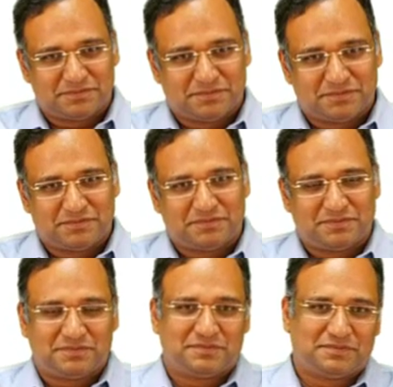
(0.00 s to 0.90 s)

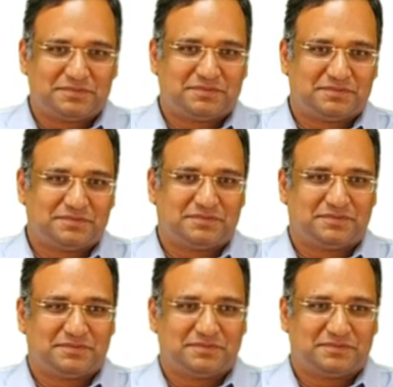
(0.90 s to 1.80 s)

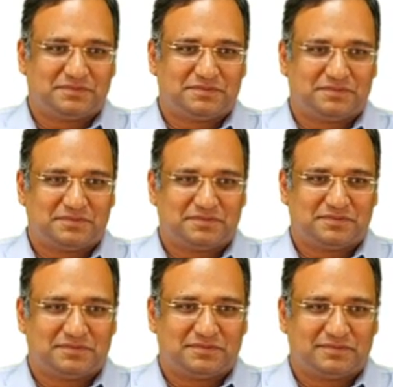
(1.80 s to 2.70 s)

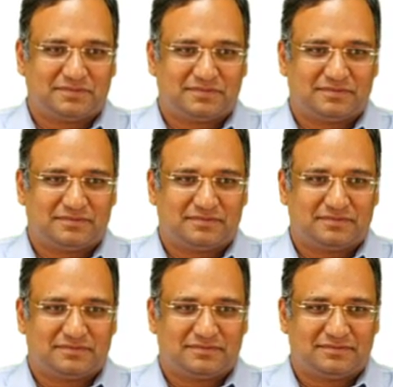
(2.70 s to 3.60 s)

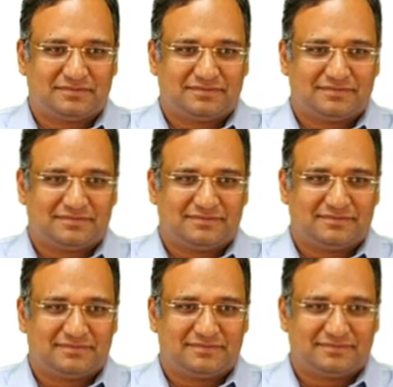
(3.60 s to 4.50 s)

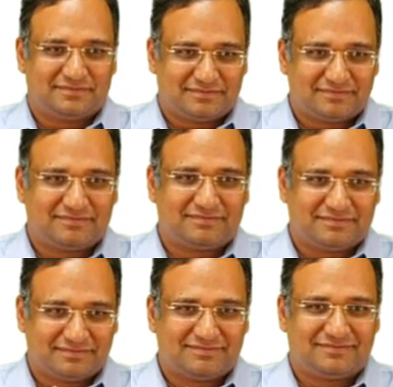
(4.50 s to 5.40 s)

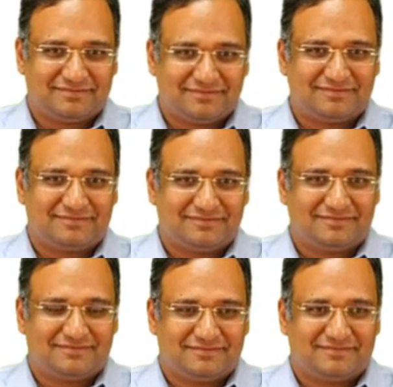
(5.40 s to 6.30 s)

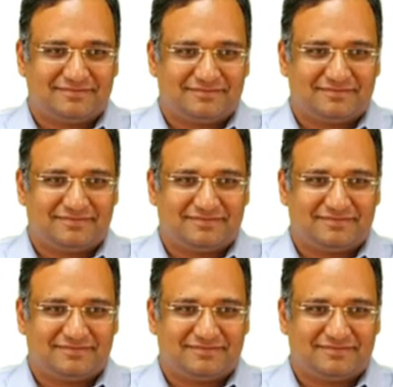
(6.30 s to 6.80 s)
[no speech]